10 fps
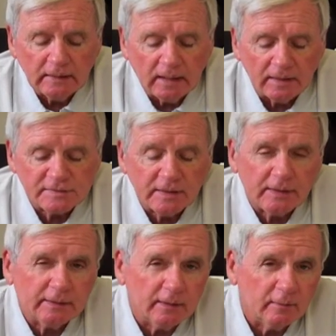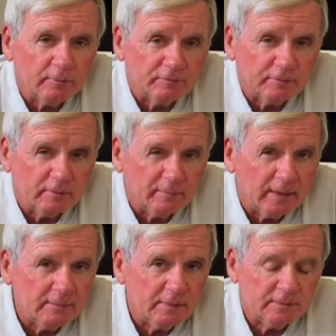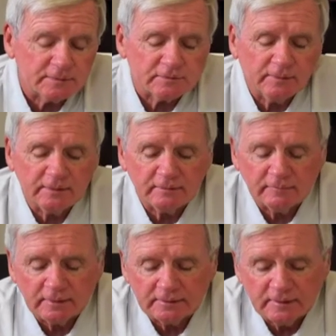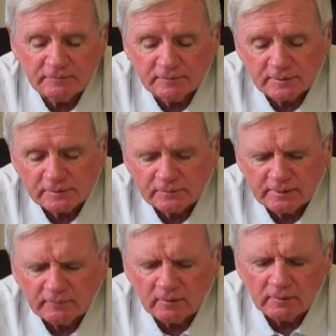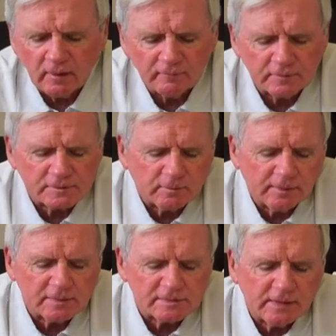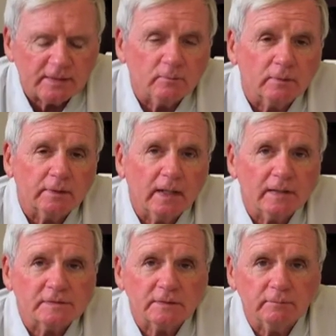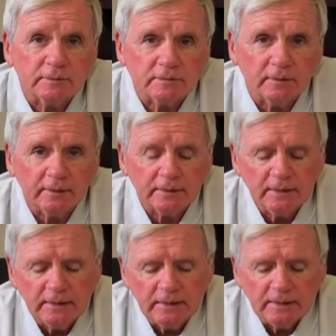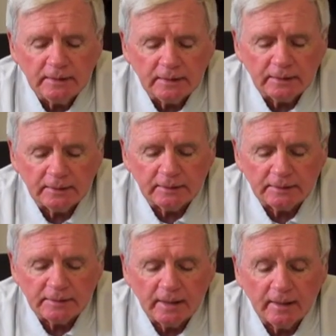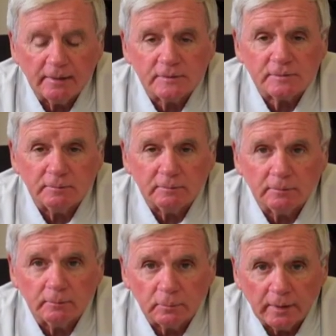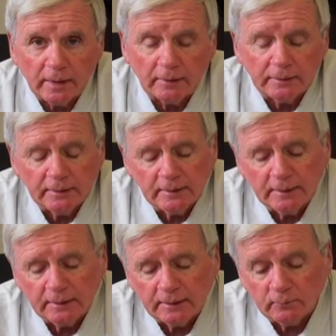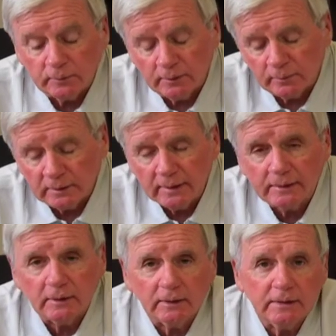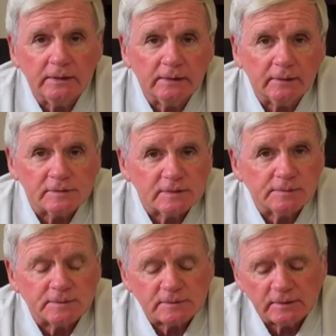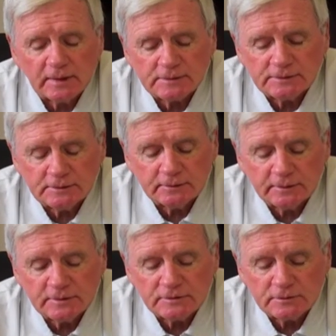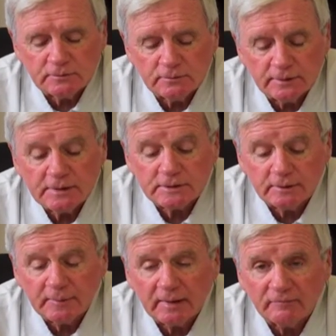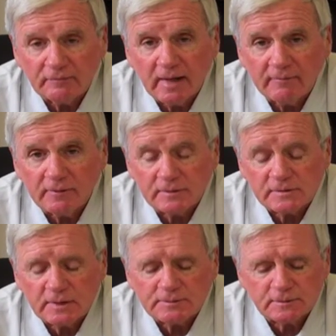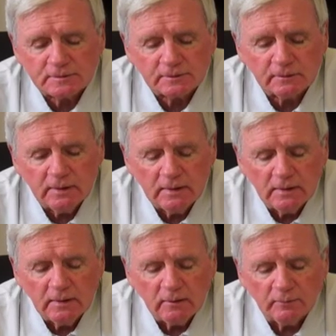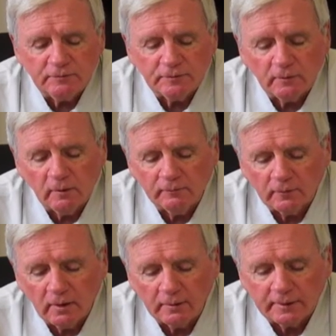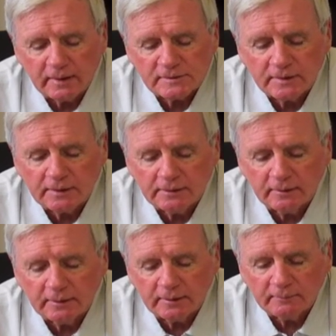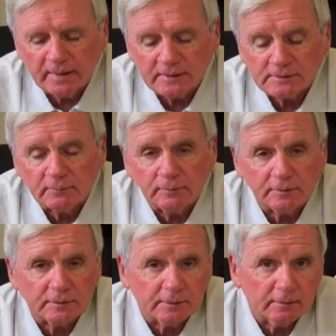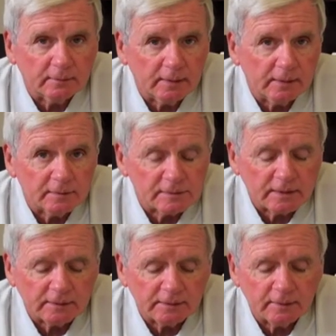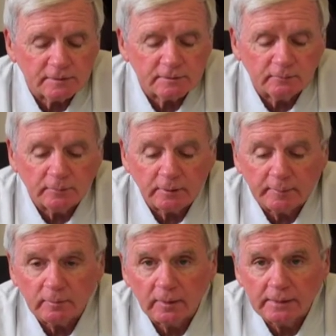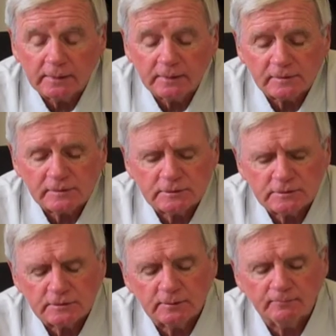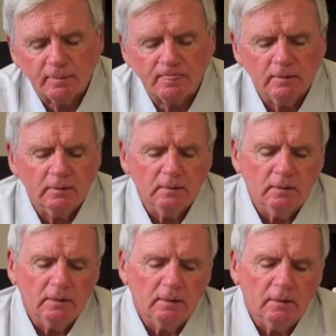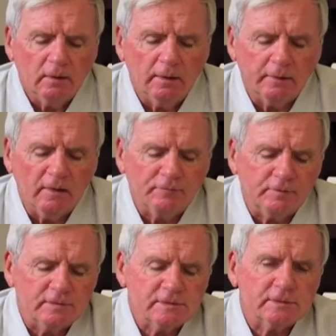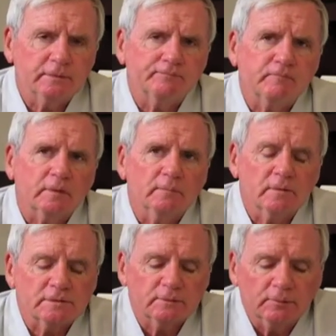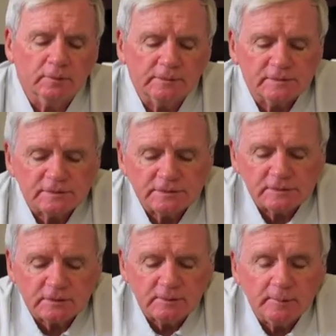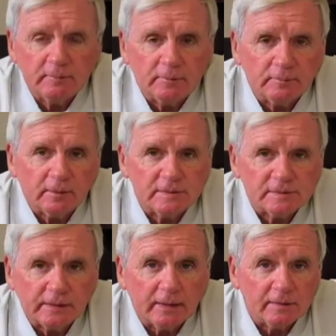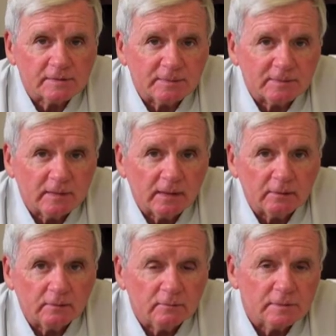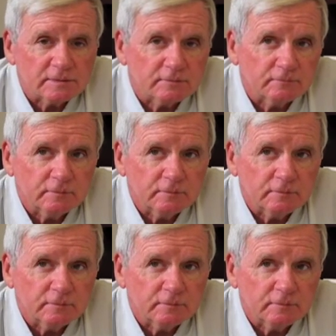Our secondary, we feel, may be the strength of our defense. We have all conference players, Danny Warkowski returning, and Darius Brown. And we led the league in interceptions last year, and these two, each of them had 5 interceptions. So we feel overall that our secondary can match up with any of the secondaries that we're going to be playing against this year. On offense, the most important decision is going to be replacing Aaron Smetanka, who was the